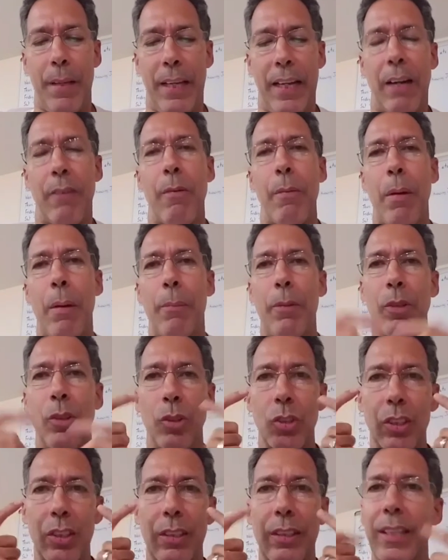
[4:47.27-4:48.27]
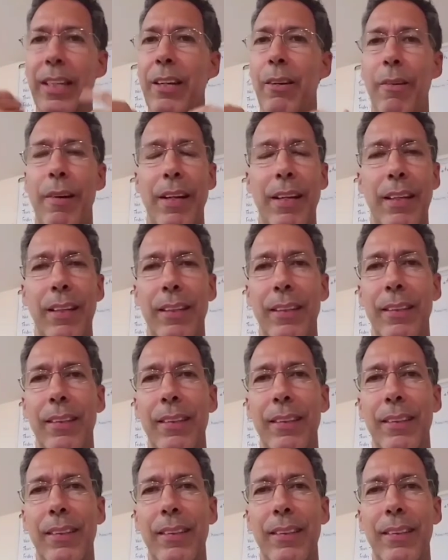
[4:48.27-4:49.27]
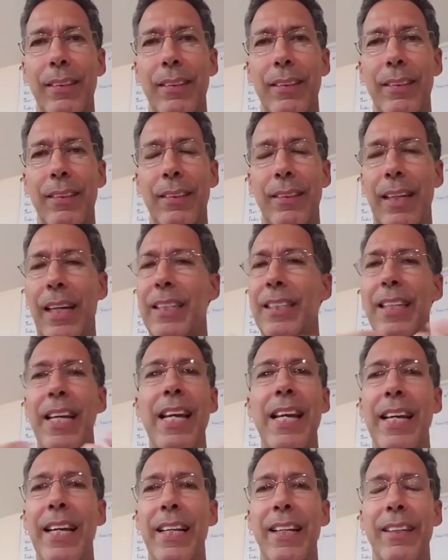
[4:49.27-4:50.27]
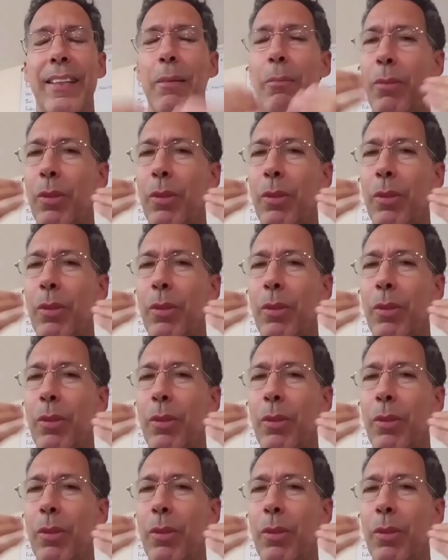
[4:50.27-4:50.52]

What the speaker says: And I remember just tearing, not saying anything,